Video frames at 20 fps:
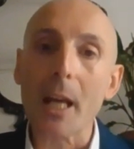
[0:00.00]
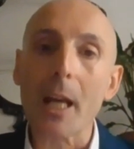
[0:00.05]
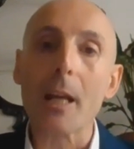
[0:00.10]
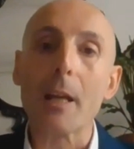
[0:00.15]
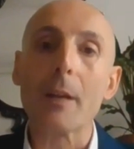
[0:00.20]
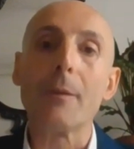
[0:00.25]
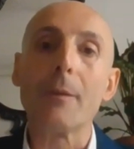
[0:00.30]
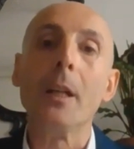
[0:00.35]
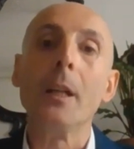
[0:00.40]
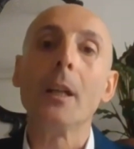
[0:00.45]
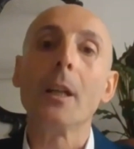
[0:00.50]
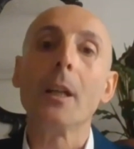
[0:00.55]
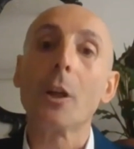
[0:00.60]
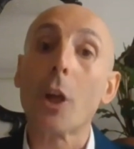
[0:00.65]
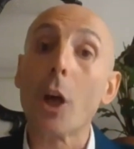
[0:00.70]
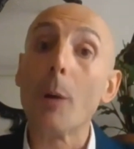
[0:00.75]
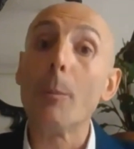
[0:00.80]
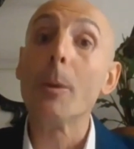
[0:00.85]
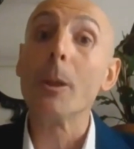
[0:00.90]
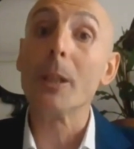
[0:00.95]
have
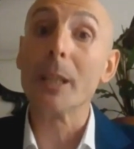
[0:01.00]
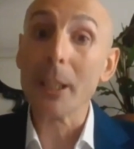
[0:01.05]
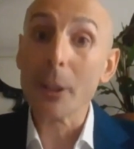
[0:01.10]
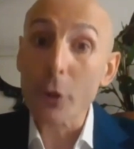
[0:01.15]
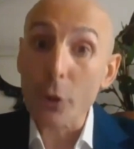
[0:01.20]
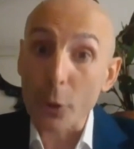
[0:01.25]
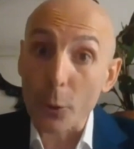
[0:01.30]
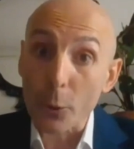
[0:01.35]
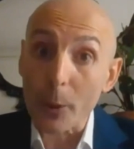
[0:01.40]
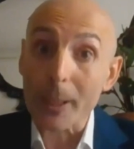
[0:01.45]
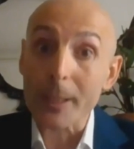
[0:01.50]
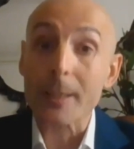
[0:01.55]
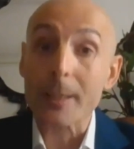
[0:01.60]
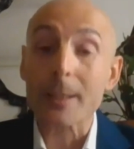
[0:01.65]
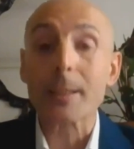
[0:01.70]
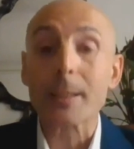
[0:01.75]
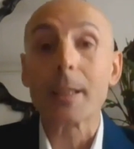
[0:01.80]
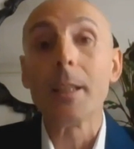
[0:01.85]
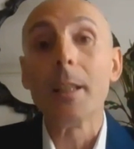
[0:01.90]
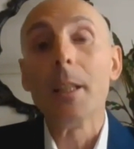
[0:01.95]
common
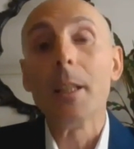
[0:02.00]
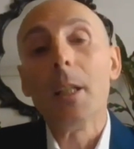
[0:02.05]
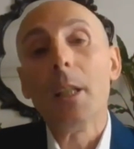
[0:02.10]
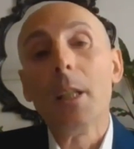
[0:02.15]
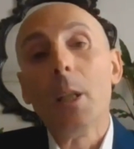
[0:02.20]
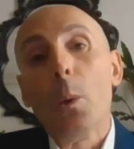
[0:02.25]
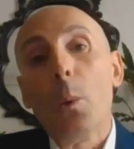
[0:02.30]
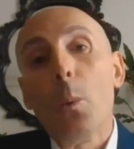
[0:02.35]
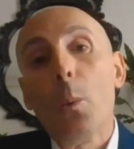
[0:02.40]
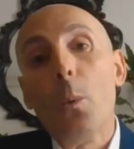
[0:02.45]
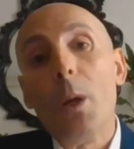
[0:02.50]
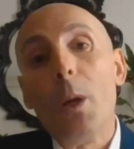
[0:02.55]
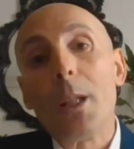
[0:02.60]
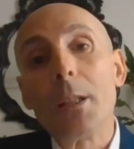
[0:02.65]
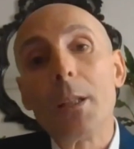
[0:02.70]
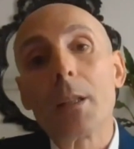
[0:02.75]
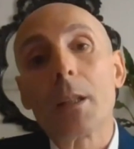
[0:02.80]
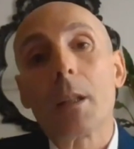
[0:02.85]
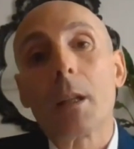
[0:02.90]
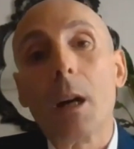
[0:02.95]
interest
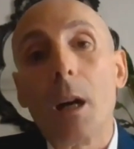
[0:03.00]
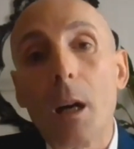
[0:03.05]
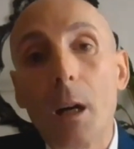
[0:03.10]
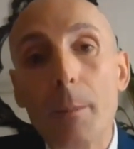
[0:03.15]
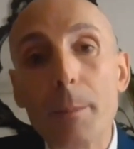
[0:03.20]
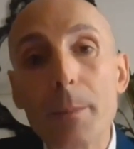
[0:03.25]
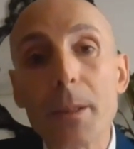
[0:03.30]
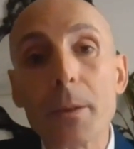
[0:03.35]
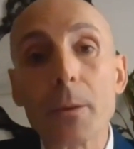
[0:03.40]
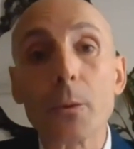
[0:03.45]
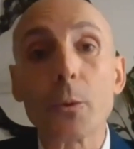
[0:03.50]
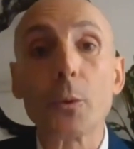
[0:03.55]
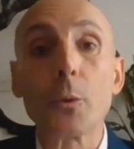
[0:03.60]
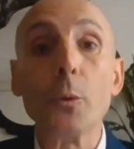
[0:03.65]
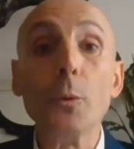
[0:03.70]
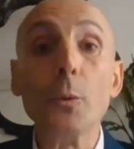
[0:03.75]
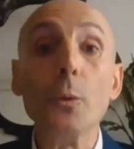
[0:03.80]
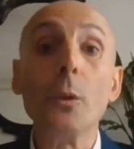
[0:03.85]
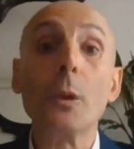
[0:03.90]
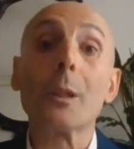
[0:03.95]
when it comes
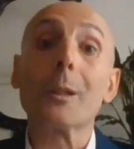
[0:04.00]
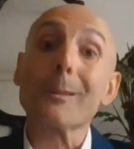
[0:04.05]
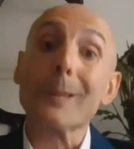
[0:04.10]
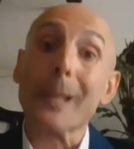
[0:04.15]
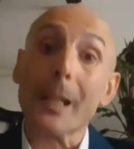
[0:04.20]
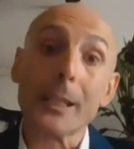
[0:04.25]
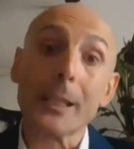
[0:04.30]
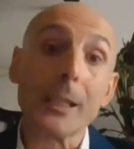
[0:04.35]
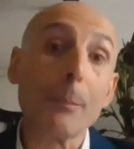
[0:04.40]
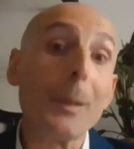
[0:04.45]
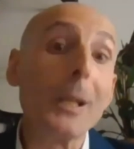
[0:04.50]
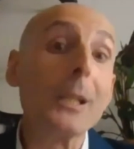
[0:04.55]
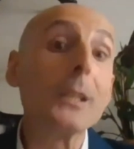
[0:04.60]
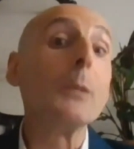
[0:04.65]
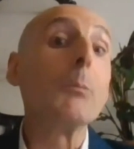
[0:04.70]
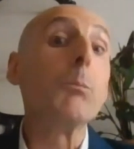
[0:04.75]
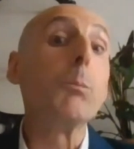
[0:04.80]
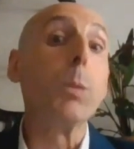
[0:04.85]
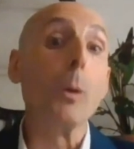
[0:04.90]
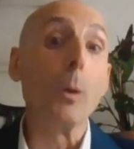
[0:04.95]
to create a
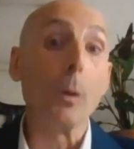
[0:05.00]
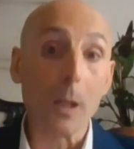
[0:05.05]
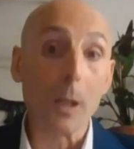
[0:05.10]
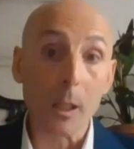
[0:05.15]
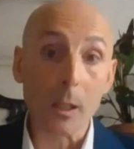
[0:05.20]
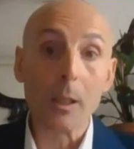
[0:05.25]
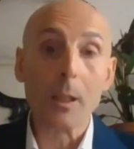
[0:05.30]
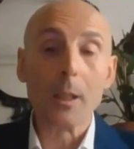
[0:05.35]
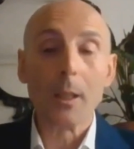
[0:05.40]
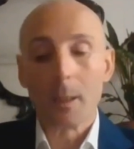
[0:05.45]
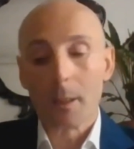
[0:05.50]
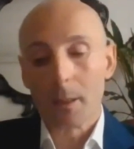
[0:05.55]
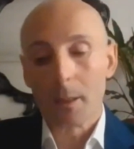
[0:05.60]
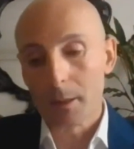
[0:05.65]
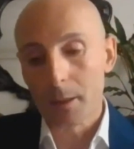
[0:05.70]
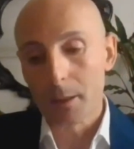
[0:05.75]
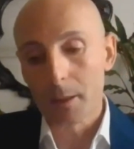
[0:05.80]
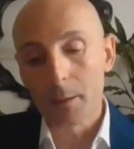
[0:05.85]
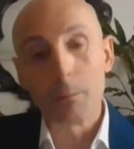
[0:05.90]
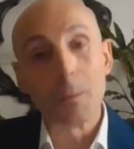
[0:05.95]
multipolar
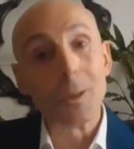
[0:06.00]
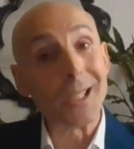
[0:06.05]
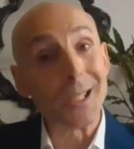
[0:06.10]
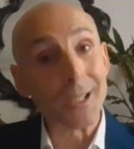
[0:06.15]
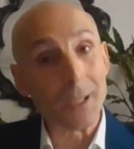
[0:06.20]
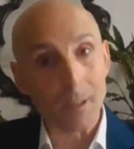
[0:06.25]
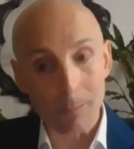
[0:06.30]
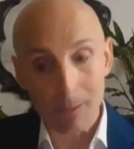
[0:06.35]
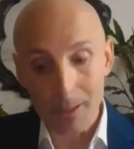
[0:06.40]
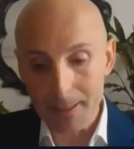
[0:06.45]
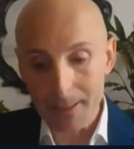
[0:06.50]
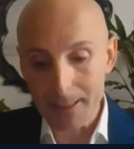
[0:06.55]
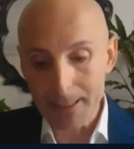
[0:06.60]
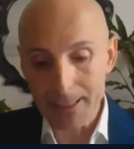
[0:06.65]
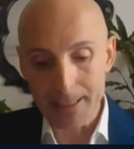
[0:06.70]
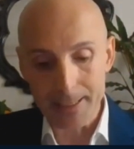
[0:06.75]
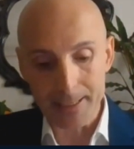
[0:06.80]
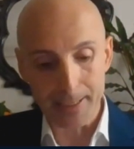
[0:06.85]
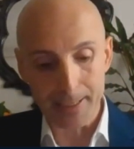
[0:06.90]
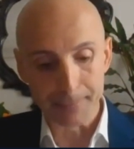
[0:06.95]
monetary
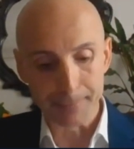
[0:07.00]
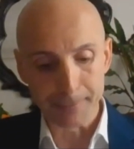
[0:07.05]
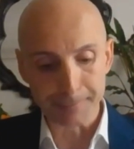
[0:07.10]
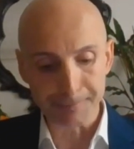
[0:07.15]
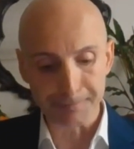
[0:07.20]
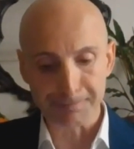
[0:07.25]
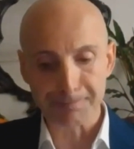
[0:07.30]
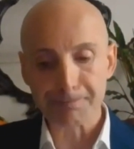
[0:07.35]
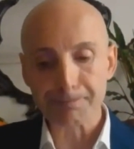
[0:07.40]
system.